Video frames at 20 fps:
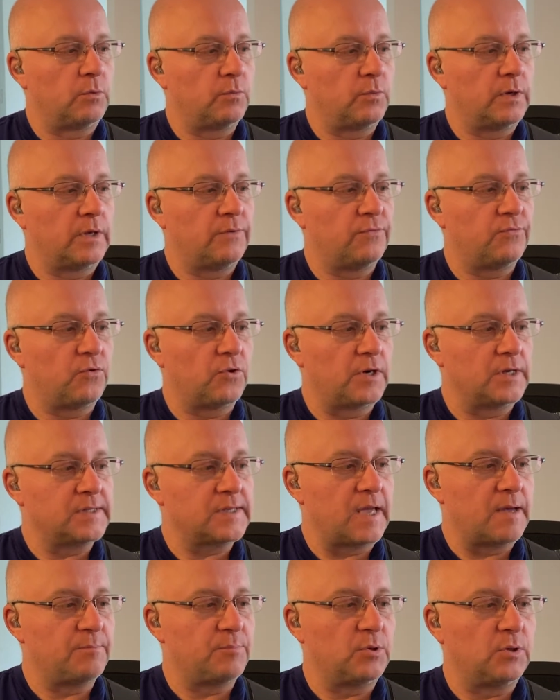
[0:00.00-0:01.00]
If for
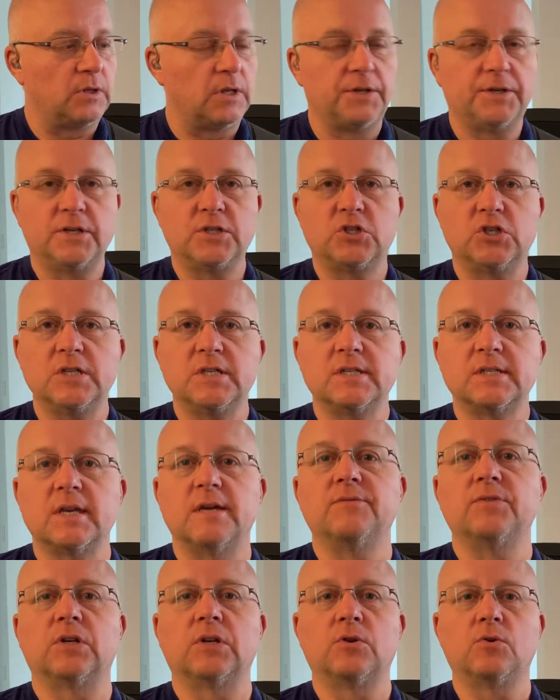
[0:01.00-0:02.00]
example on a
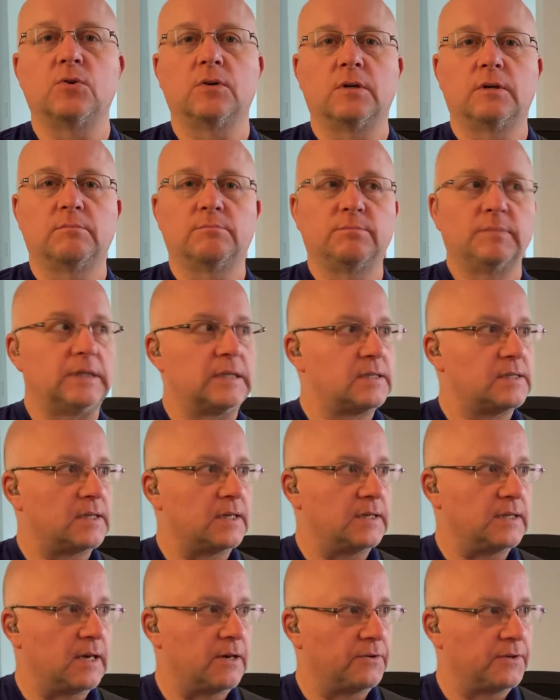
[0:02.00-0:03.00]
G7 chord, let's say
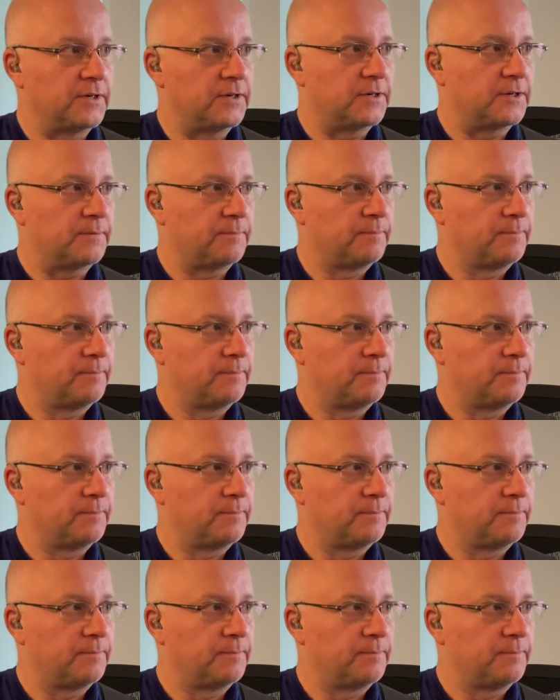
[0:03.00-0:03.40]
down here,